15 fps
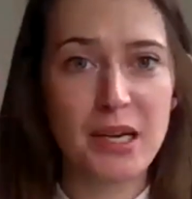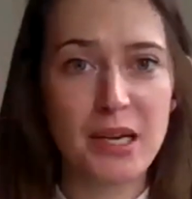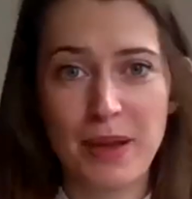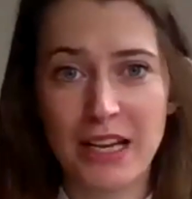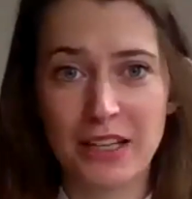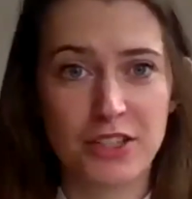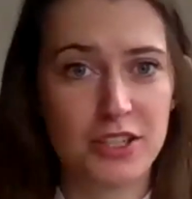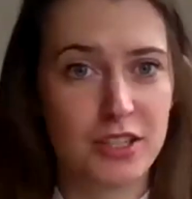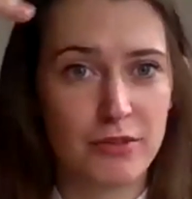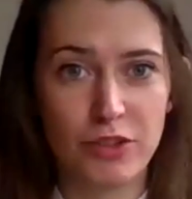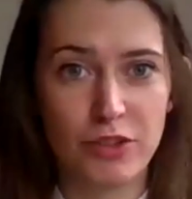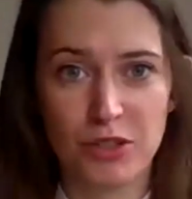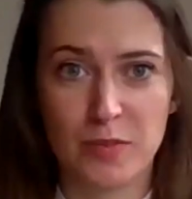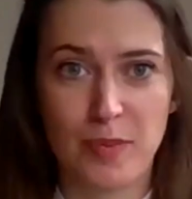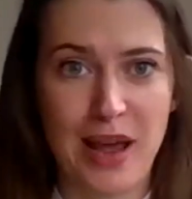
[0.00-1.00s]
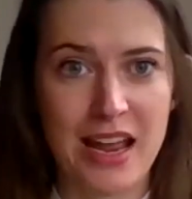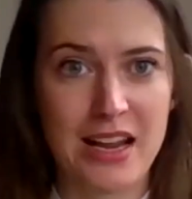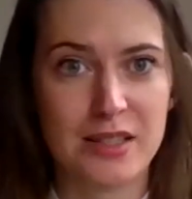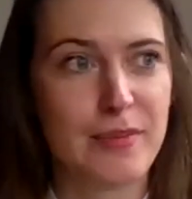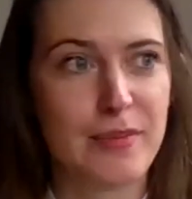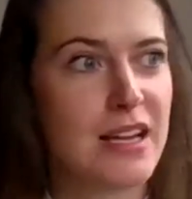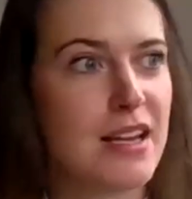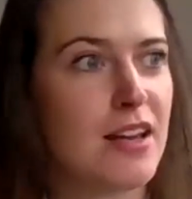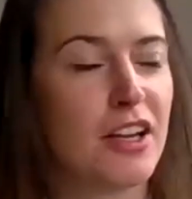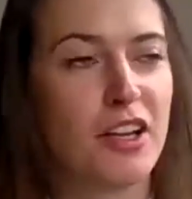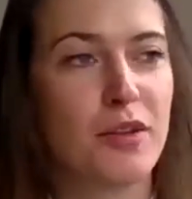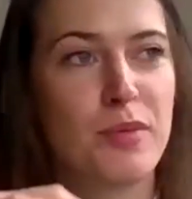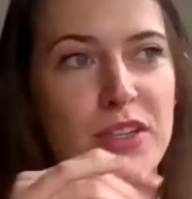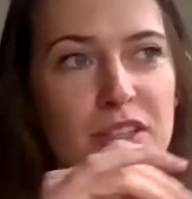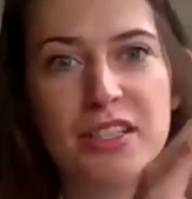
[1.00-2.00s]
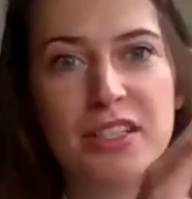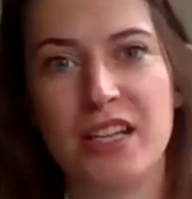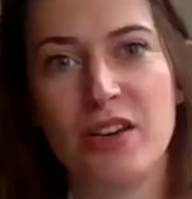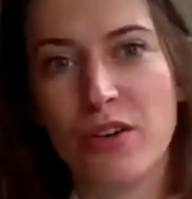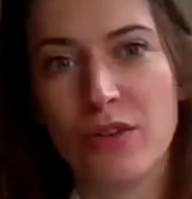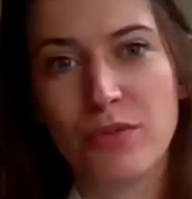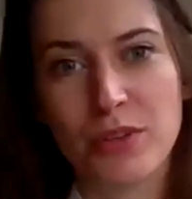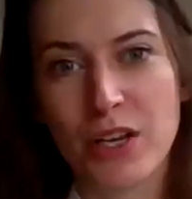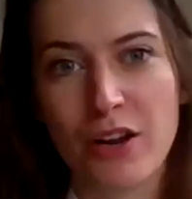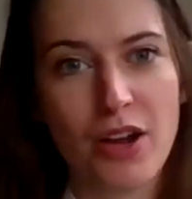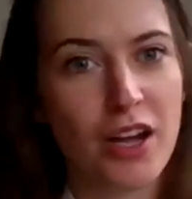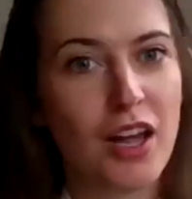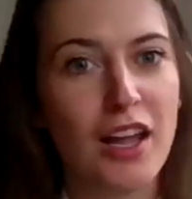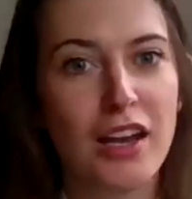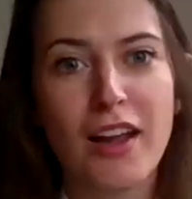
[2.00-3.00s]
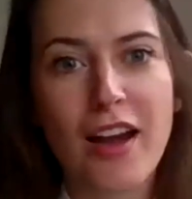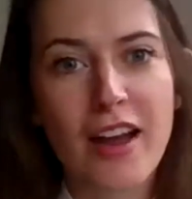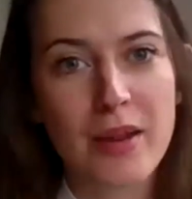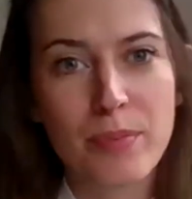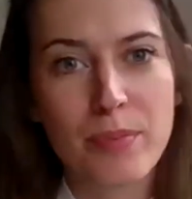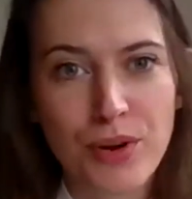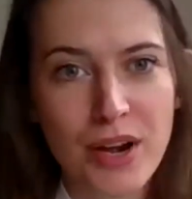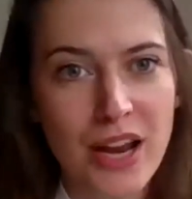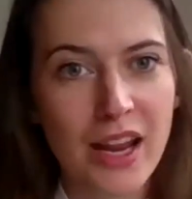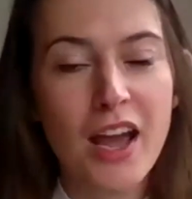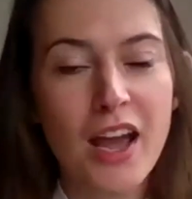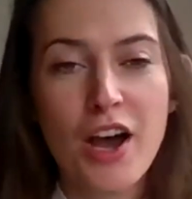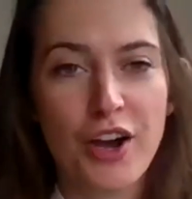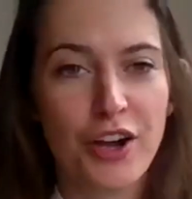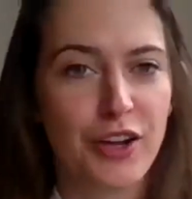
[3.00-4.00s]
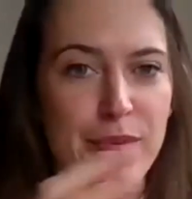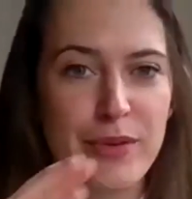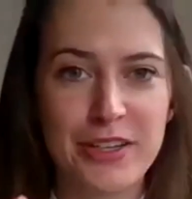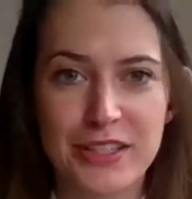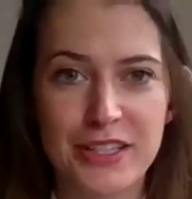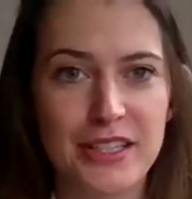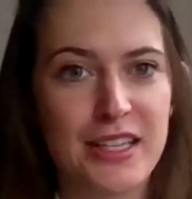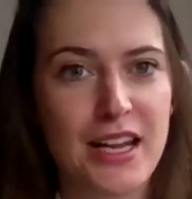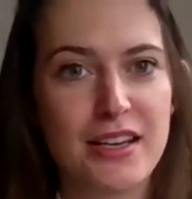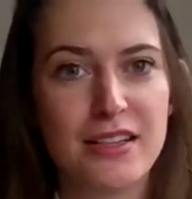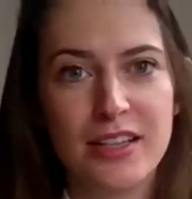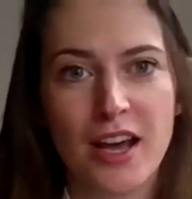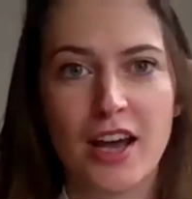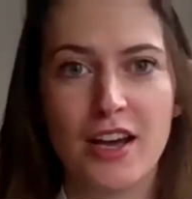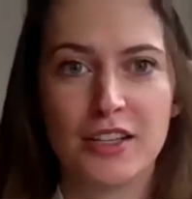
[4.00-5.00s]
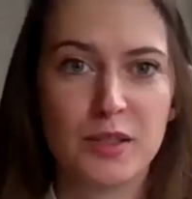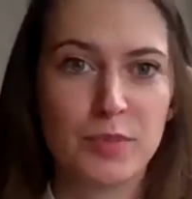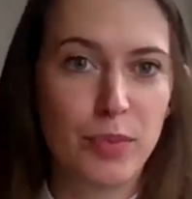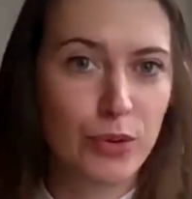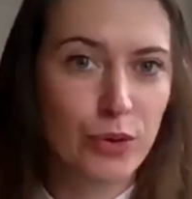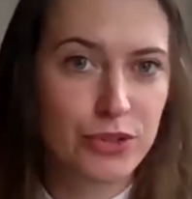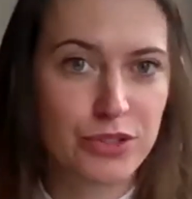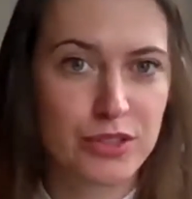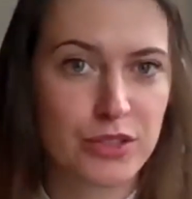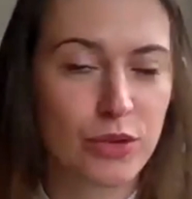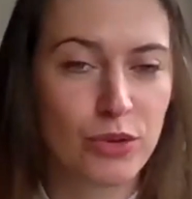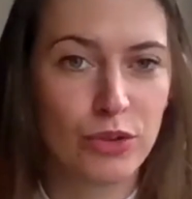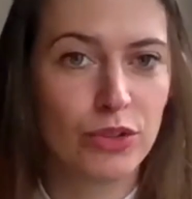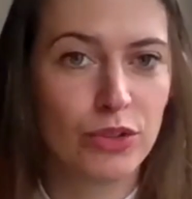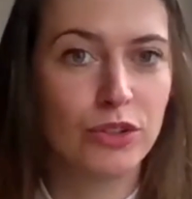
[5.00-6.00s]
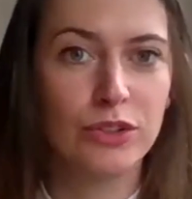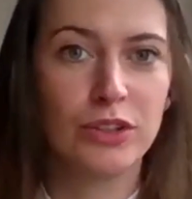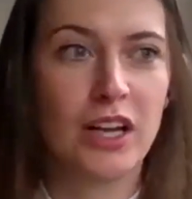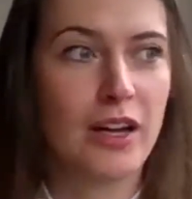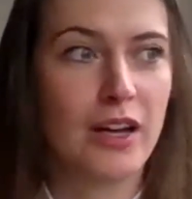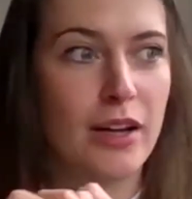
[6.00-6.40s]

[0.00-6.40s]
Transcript: send pictures of your space, be it a community, a library, a community center, a sports hall,